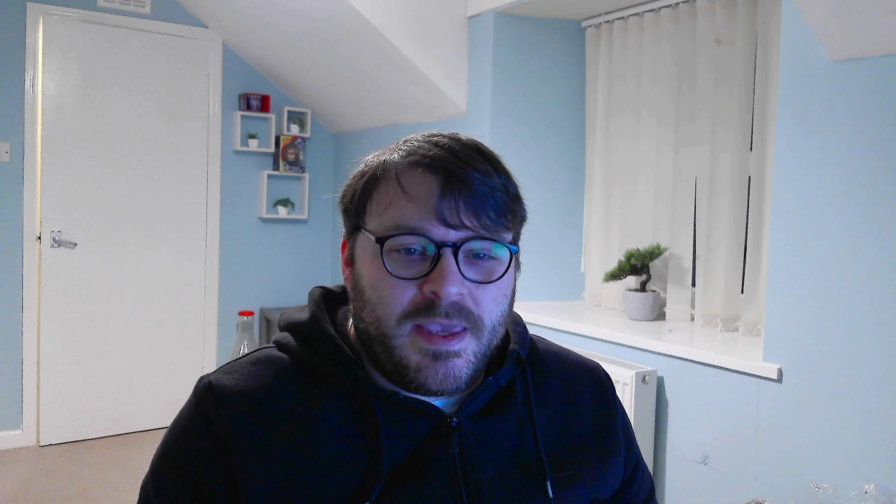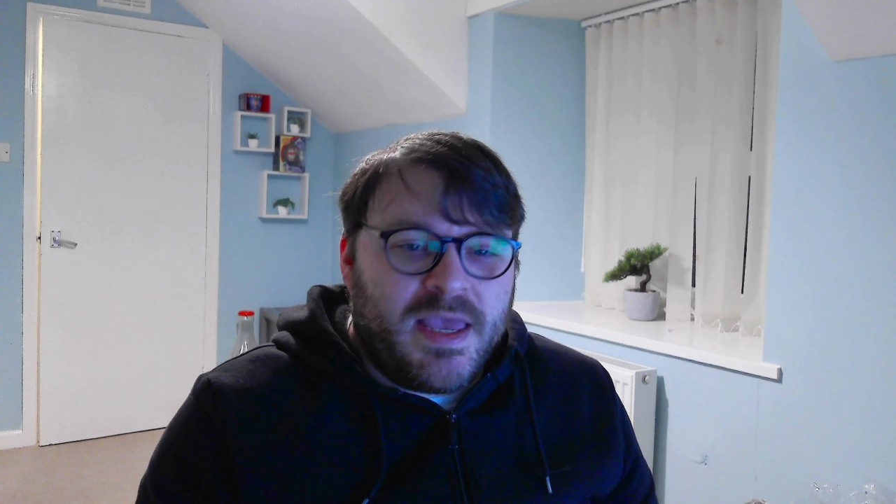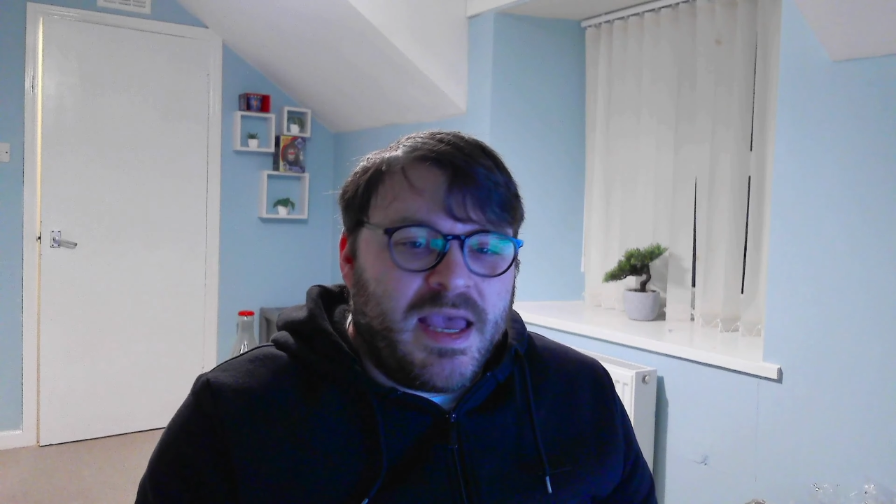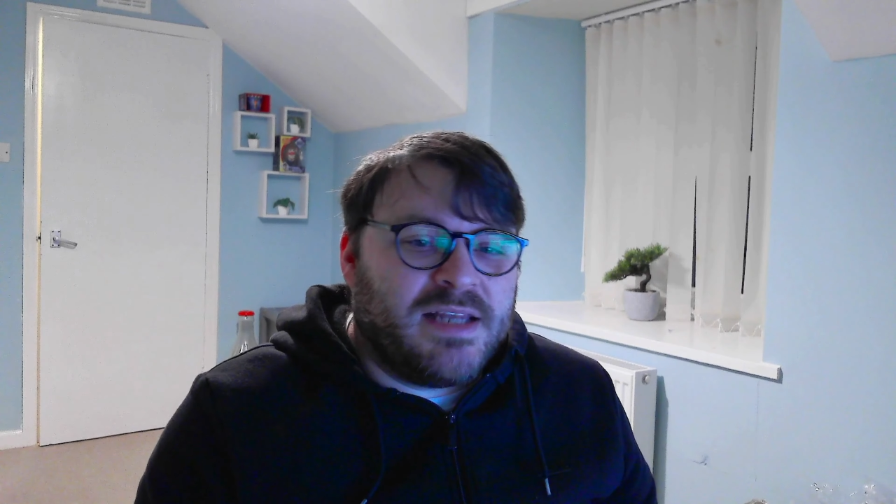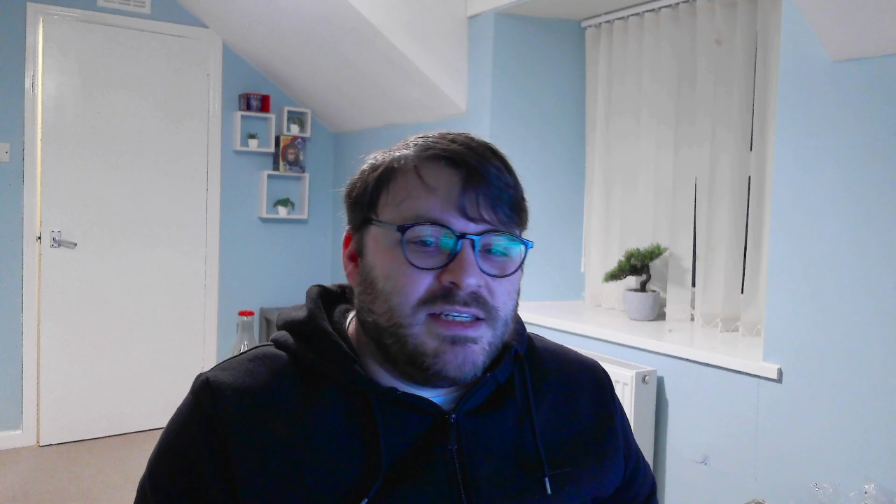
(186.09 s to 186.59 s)

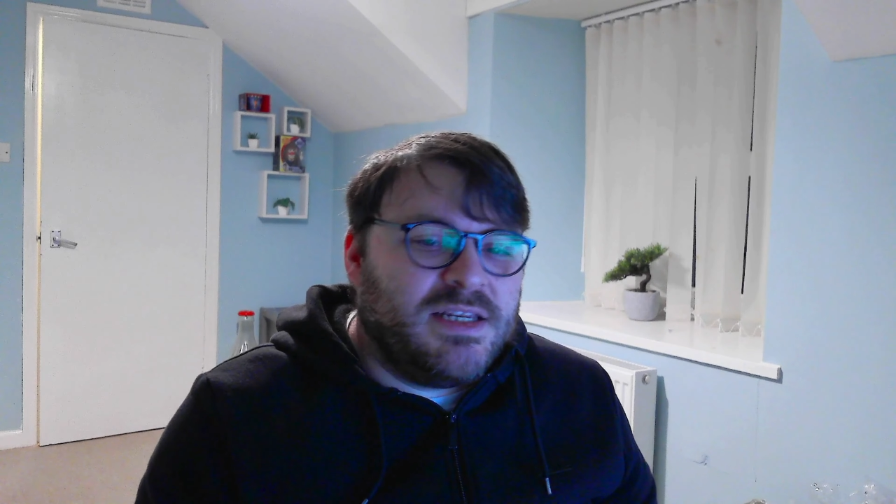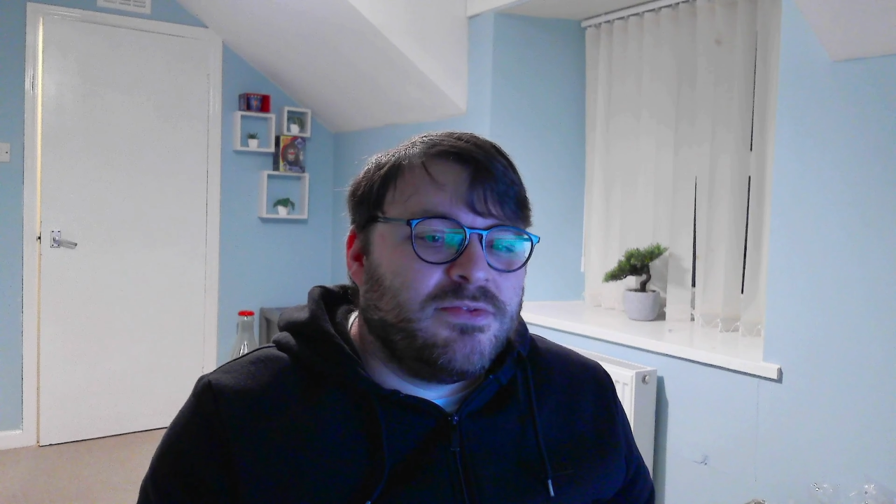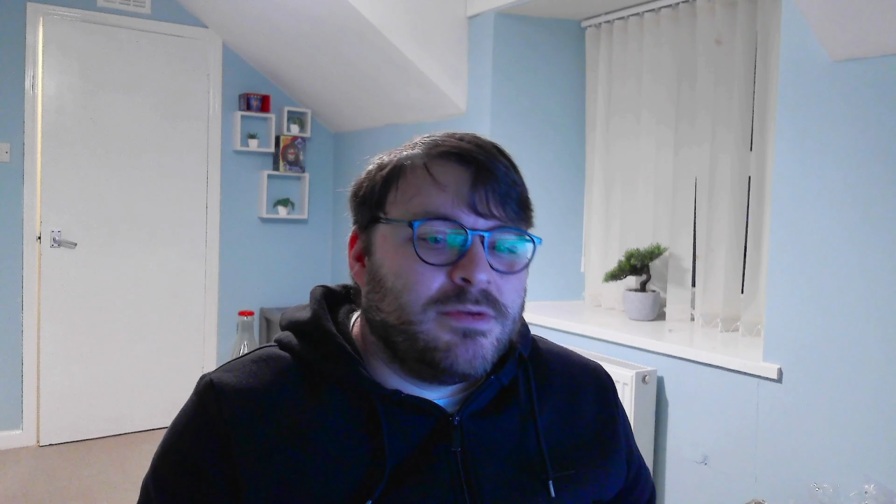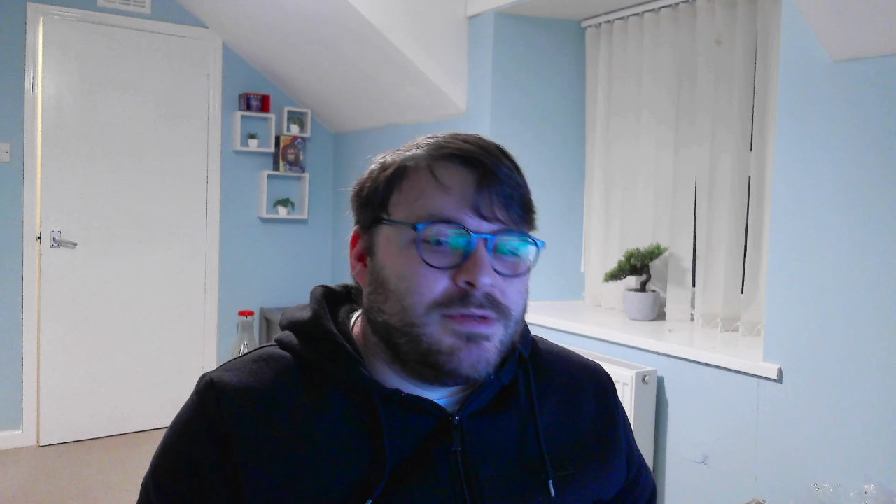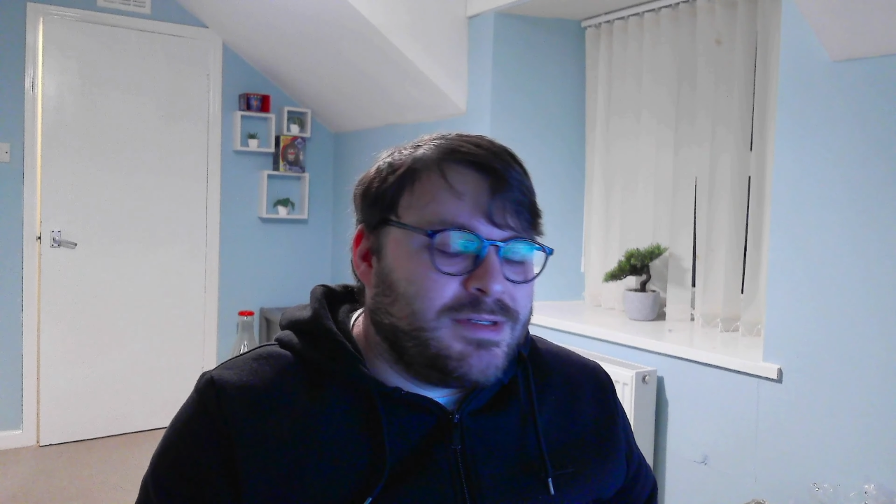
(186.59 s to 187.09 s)
And
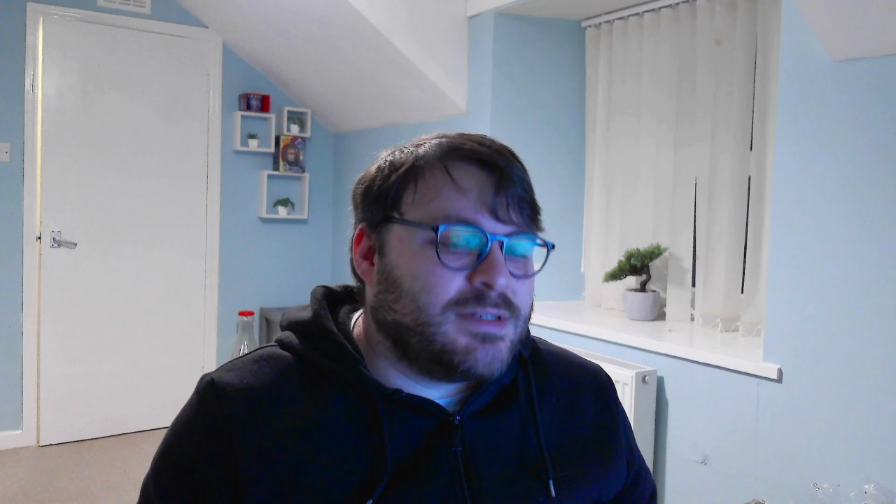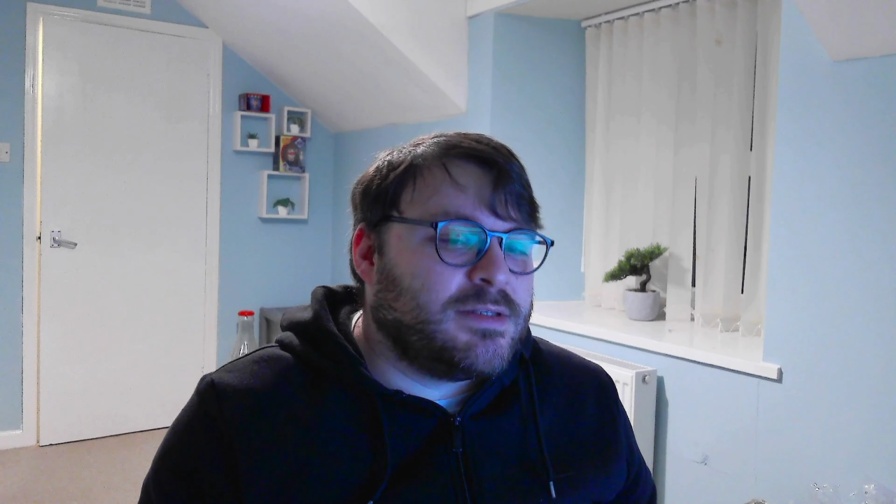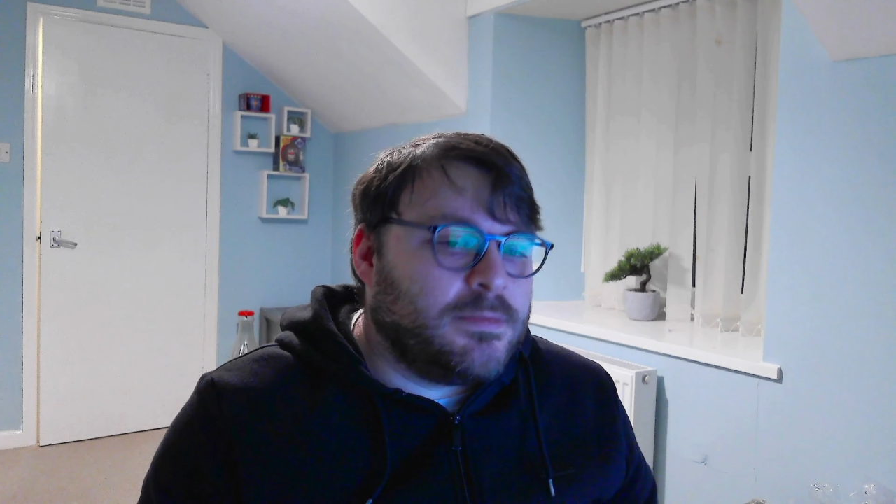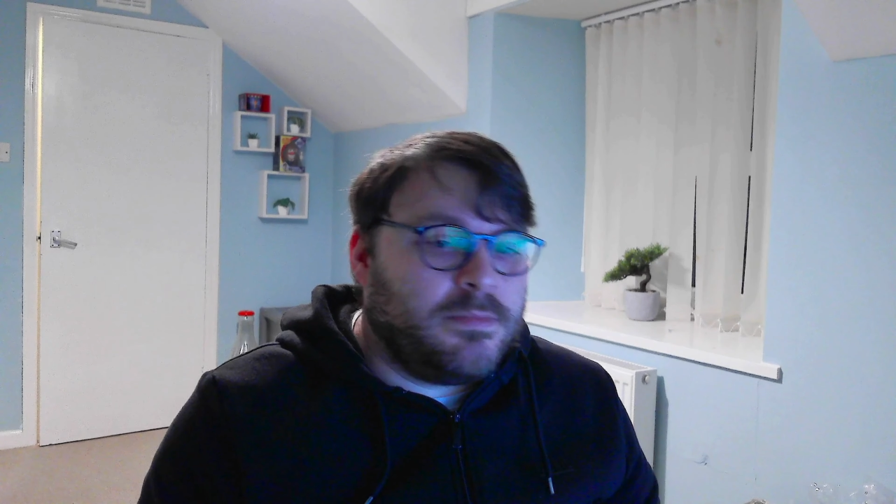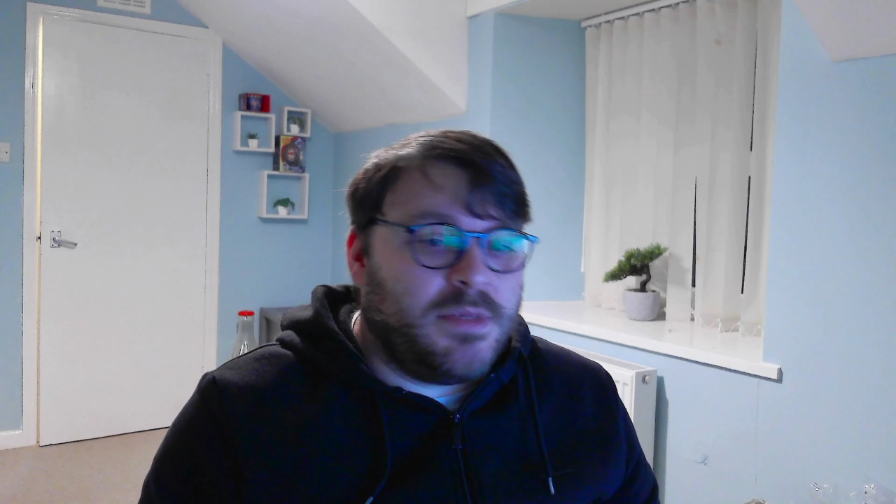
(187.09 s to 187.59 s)
different
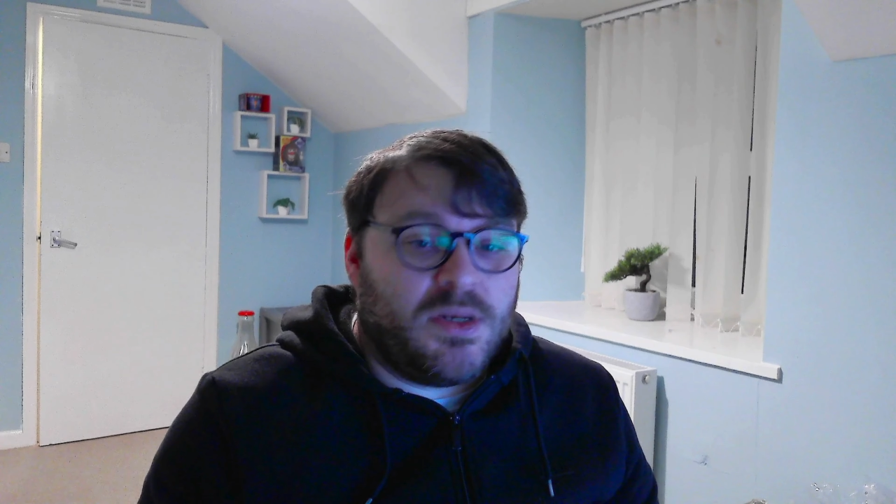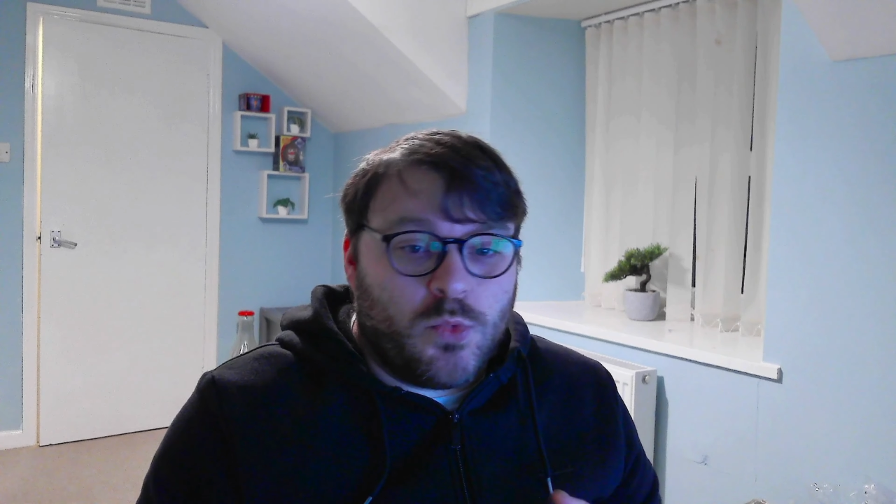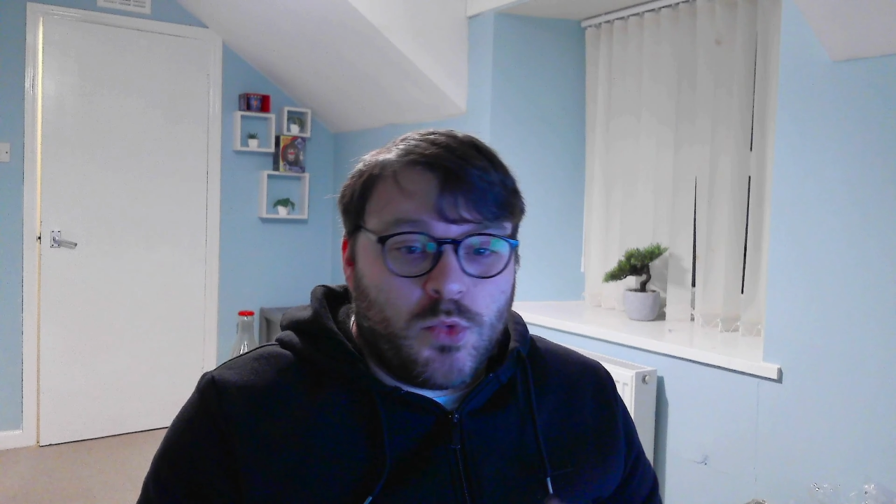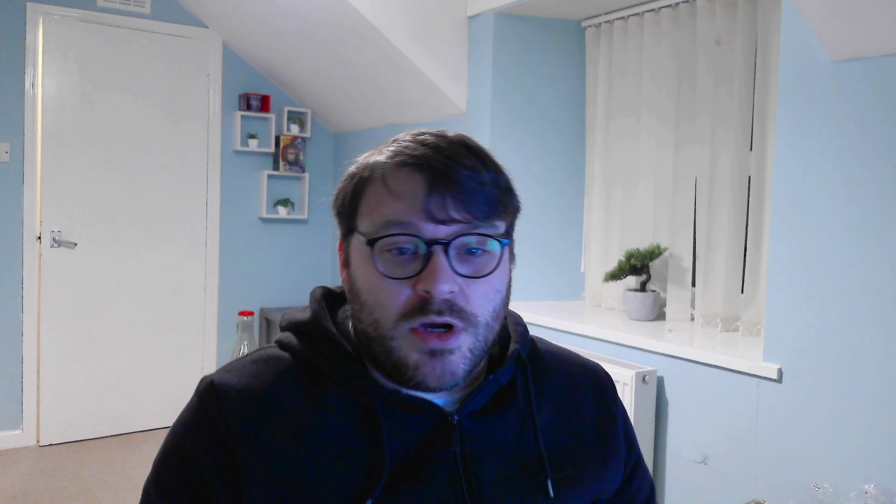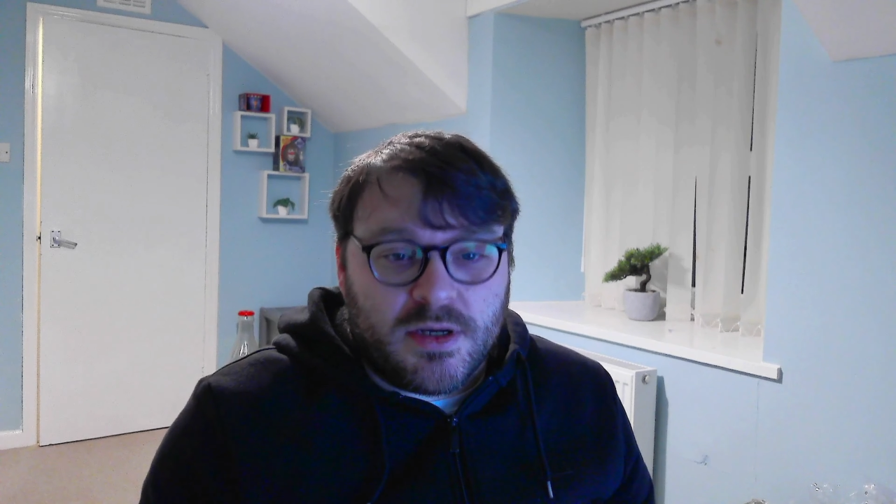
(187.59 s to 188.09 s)
doesn't mean
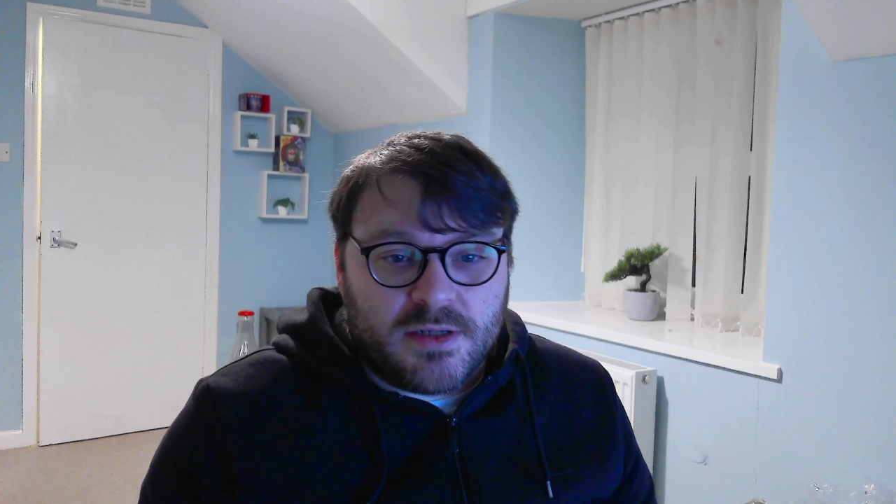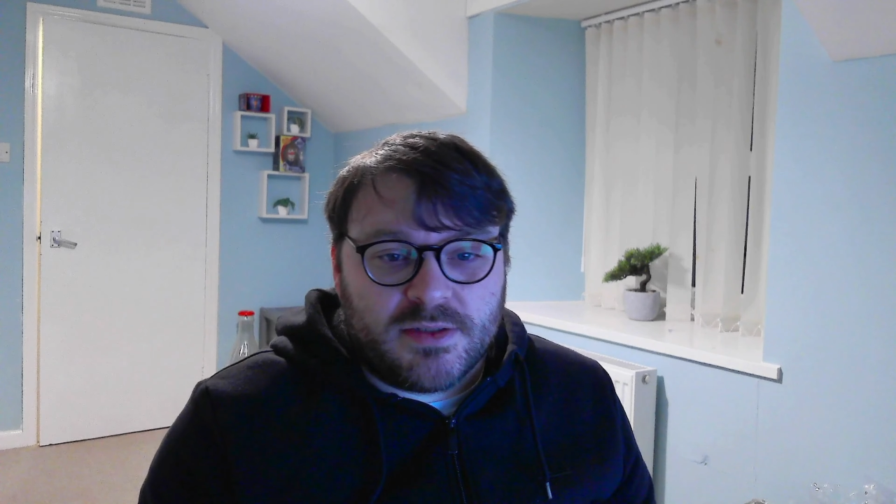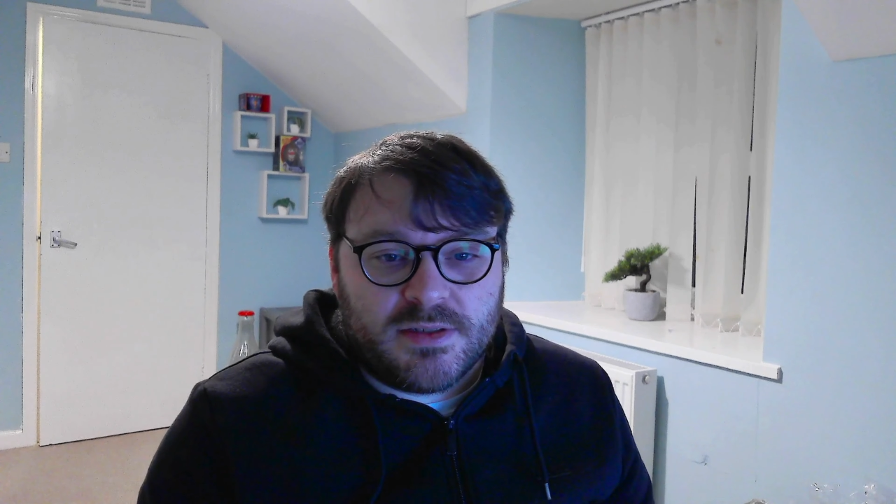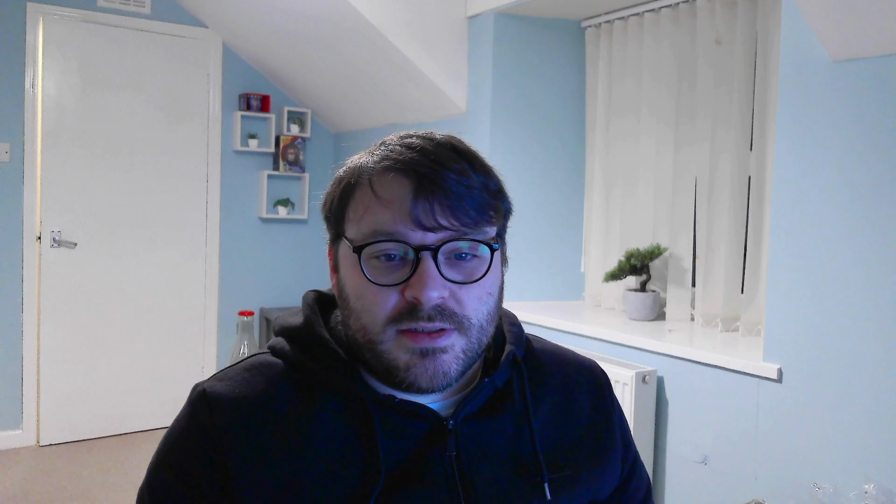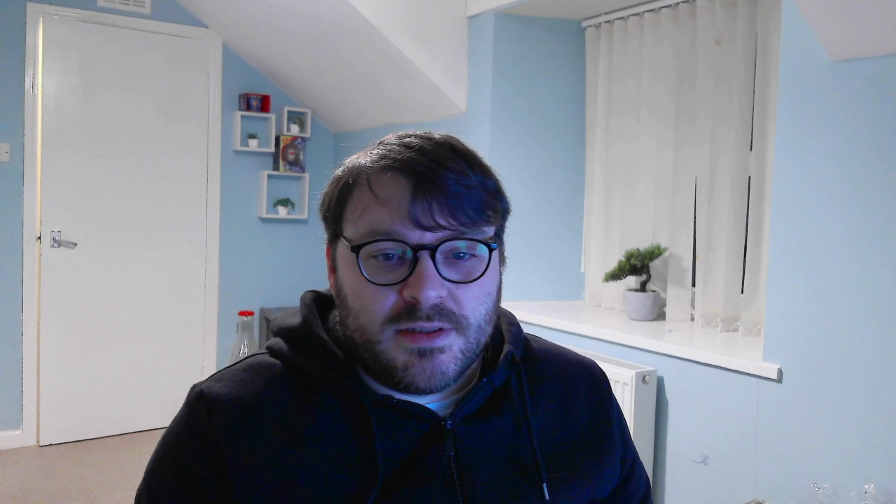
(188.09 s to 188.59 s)
worse.